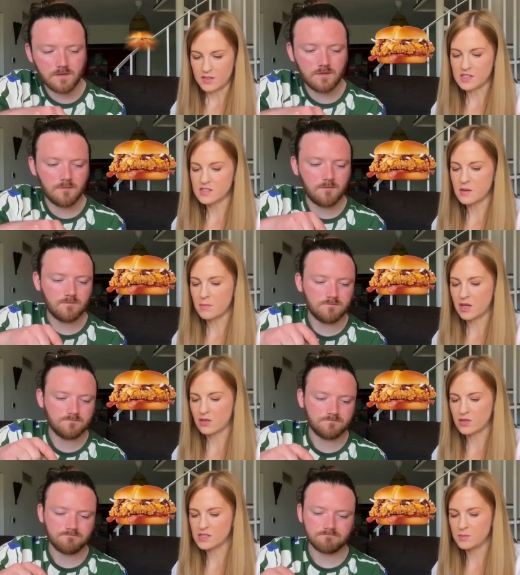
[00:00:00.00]
Speaker 1: This is a
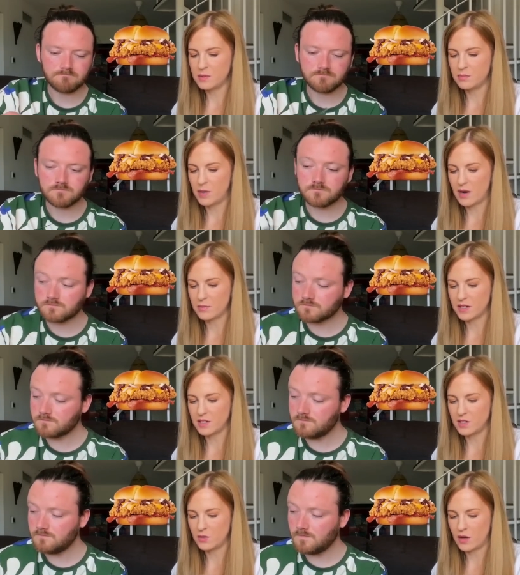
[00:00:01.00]
McCrispy
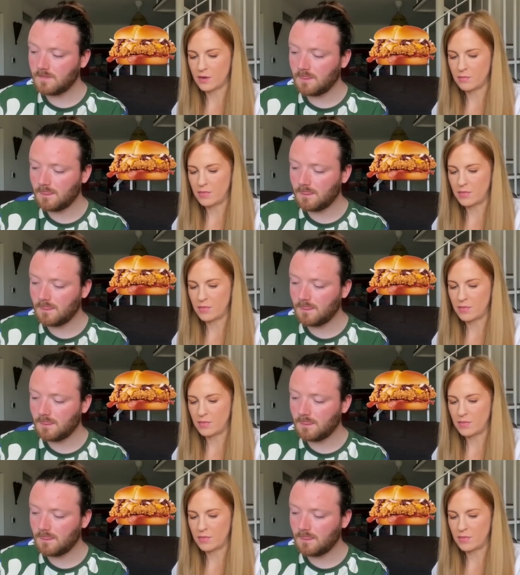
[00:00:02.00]
barbecue and